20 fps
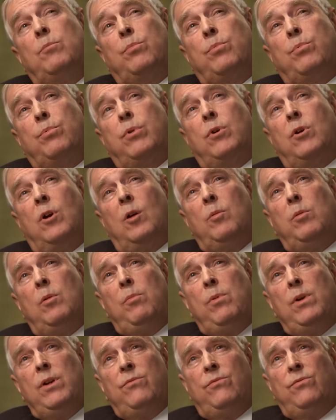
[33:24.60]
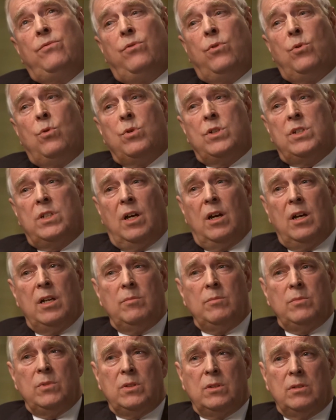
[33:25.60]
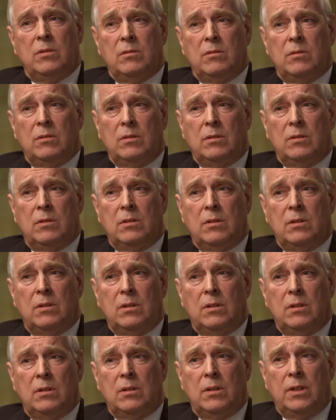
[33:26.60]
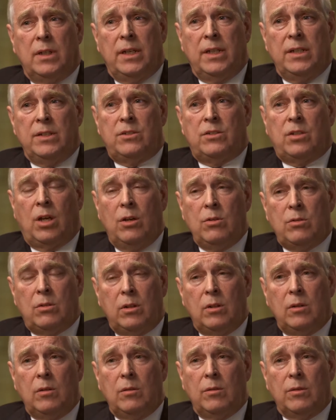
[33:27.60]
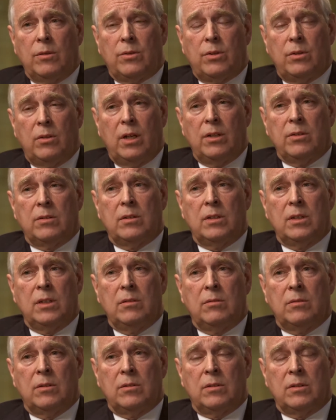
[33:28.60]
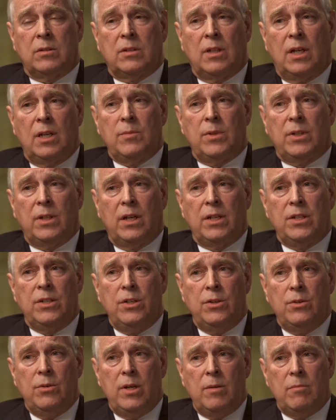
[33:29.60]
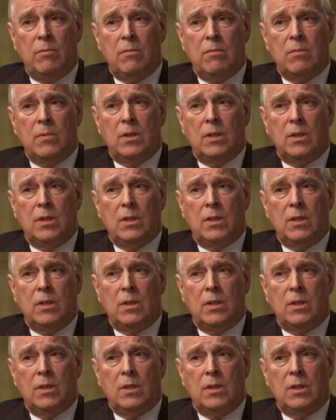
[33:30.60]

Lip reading: probably 4 times. In total, throughout the time that I knew him.